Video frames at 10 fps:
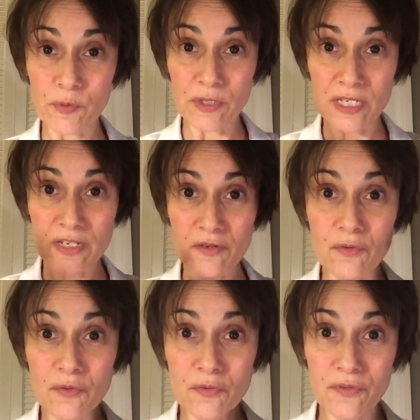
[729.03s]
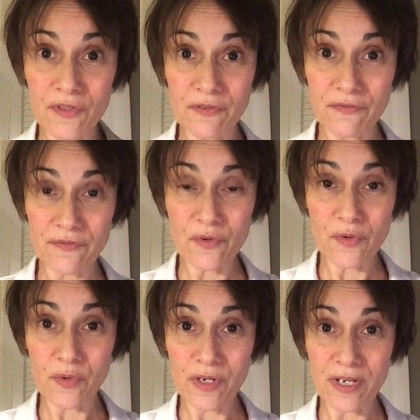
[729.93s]
We use
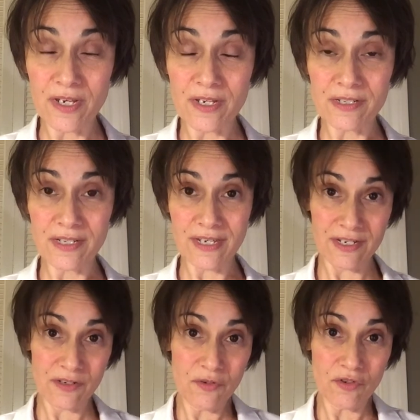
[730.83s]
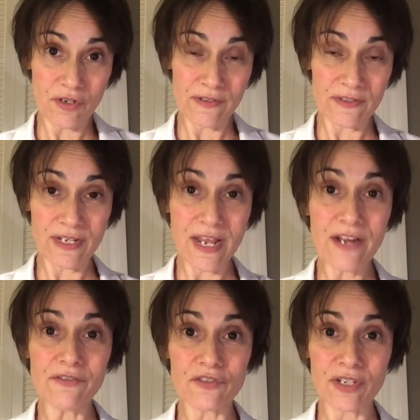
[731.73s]
food to get nutrients and
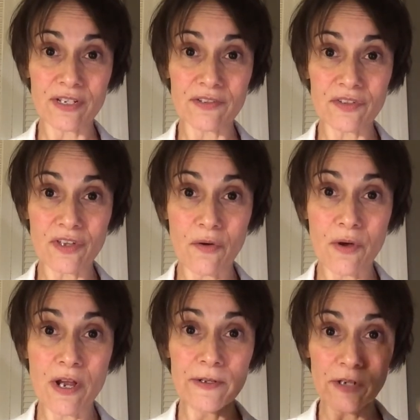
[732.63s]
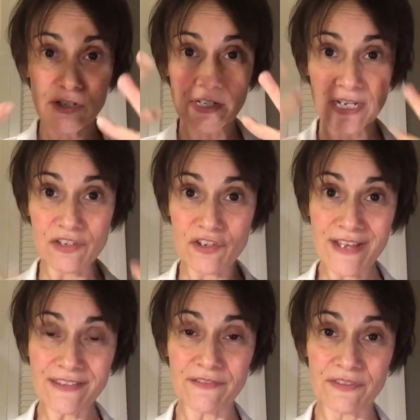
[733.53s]
energy. So our
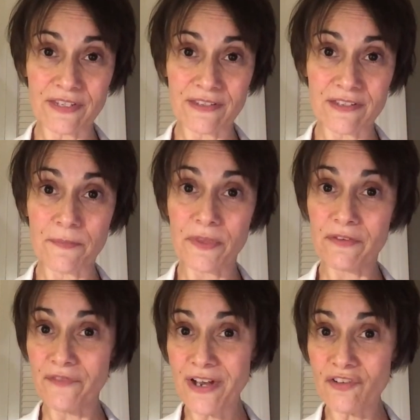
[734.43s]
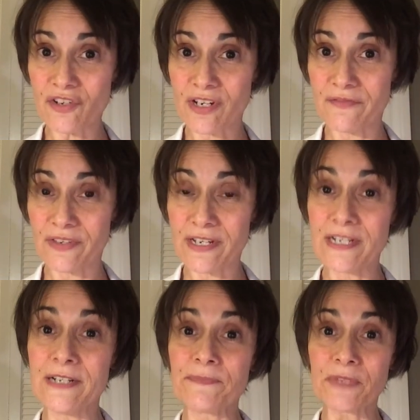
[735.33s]
digestive system, the function of it,
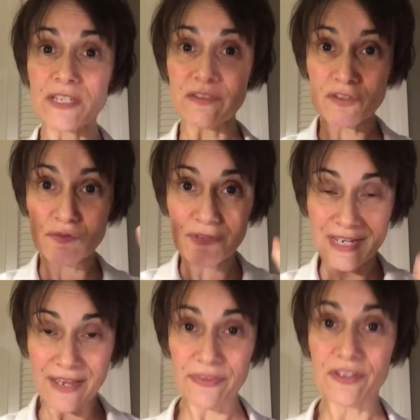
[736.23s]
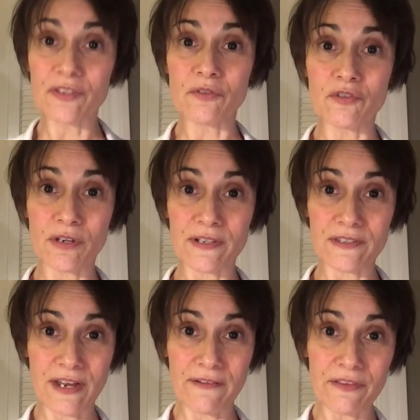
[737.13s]
is to get the
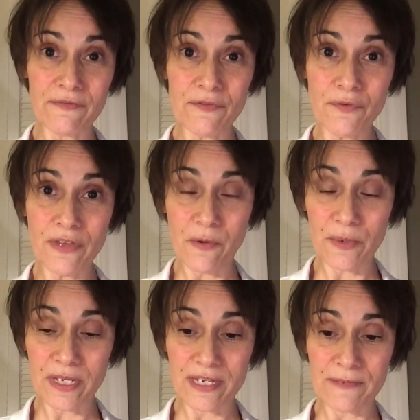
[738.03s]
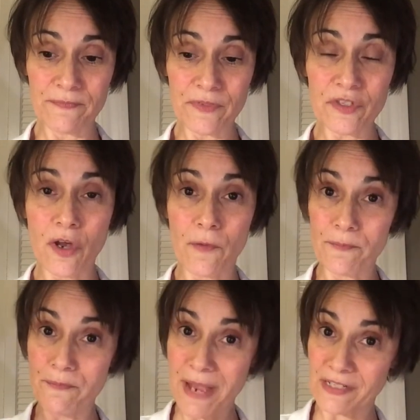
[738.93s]
nutrients out of the food that we eat. So
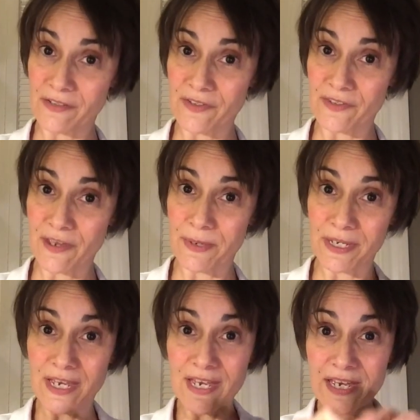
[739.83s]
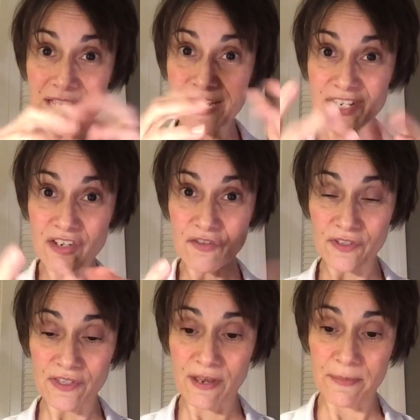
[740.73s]
back to the stomach. In your
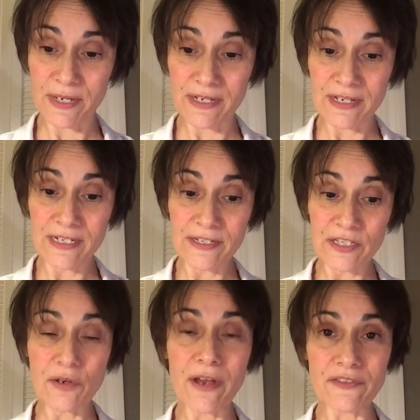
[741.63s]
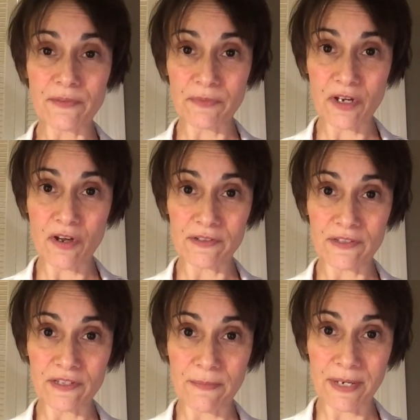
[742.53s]
stomach, you have something called
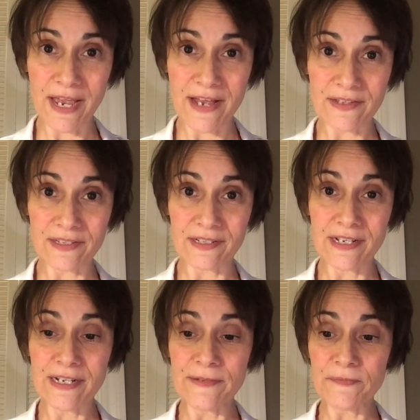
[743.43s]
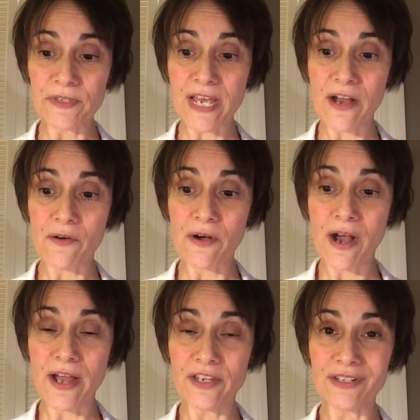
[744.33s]
stomach acid. Now,
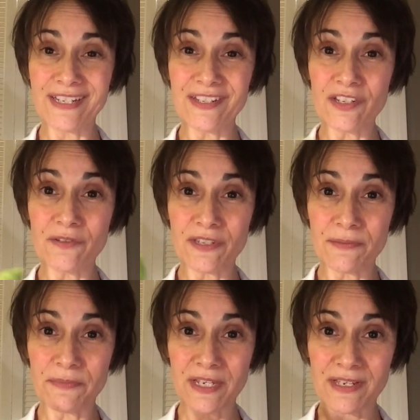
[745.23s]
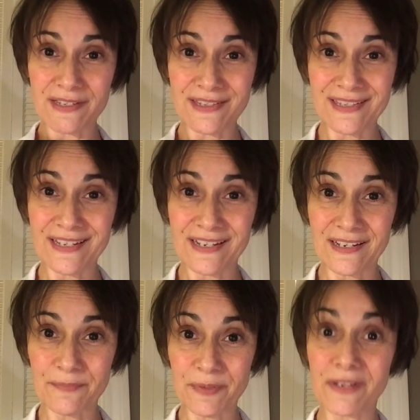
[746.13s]
you need to use something
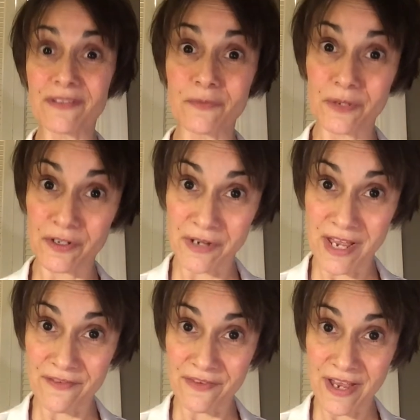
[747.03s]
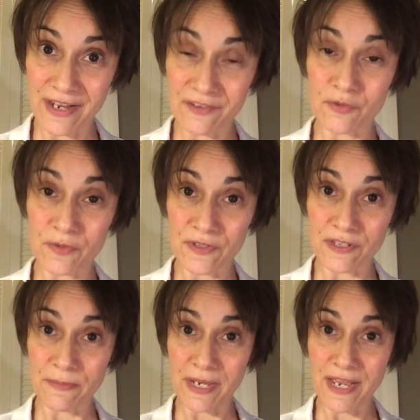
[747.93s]
acidic because we don't have actual
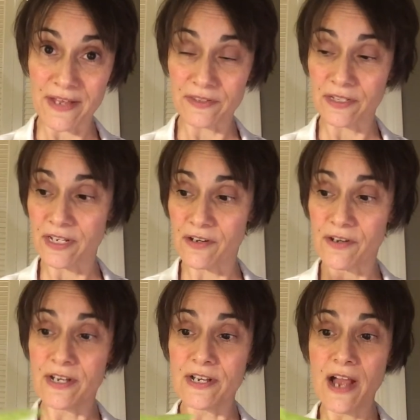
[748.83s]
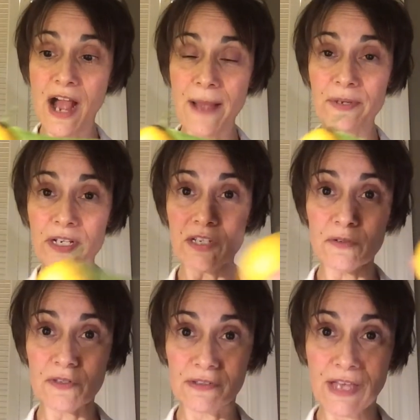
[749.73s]
stomach acid here. I'm going to
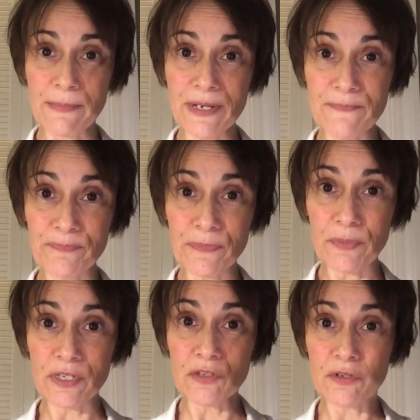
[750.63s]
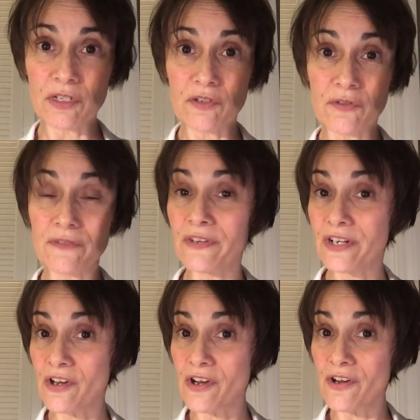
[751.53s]
use a lemon, but you could use
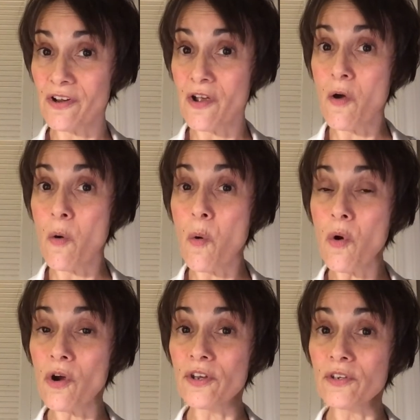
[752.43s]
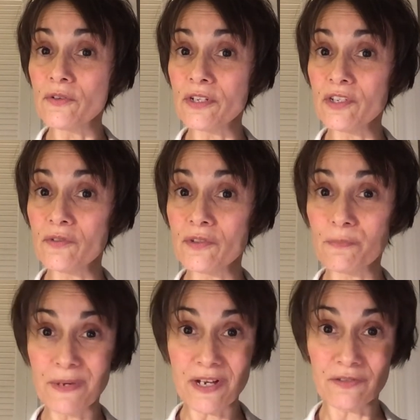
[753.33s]
vinegar, or you could use
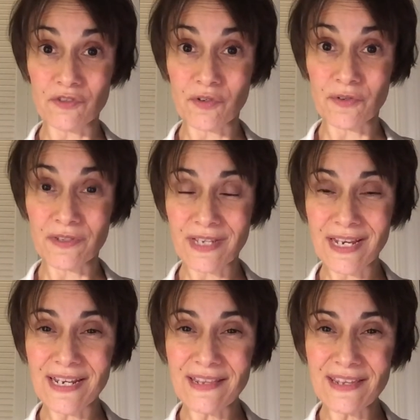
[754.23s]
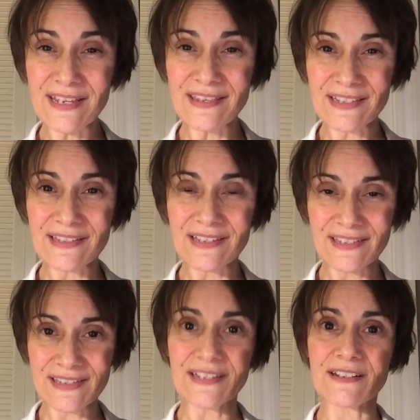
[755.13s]
pickle juice, anything that's
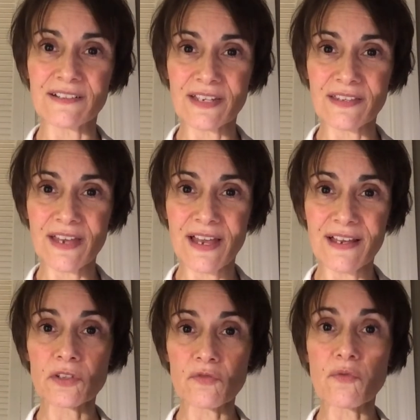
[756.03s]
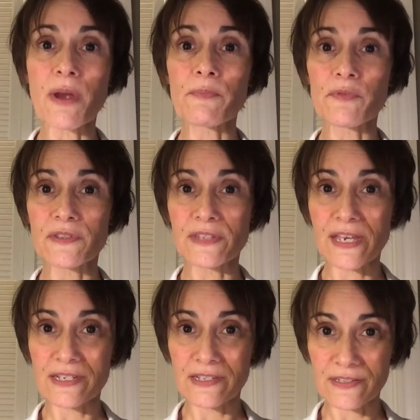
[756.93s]
acidic like that, to
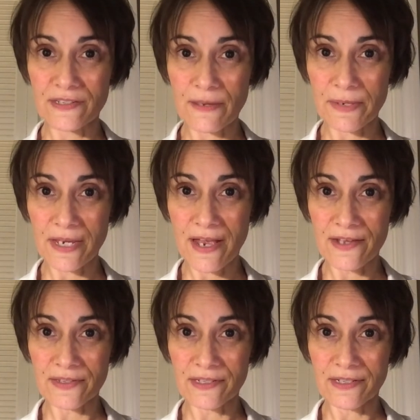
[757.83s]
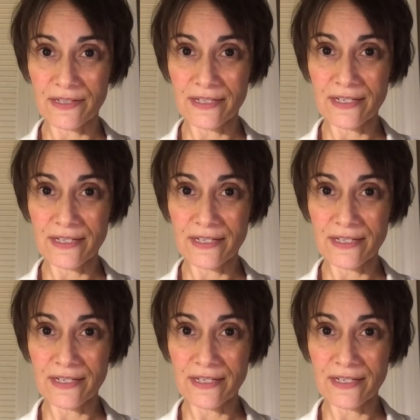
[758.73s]
represent stomach acid.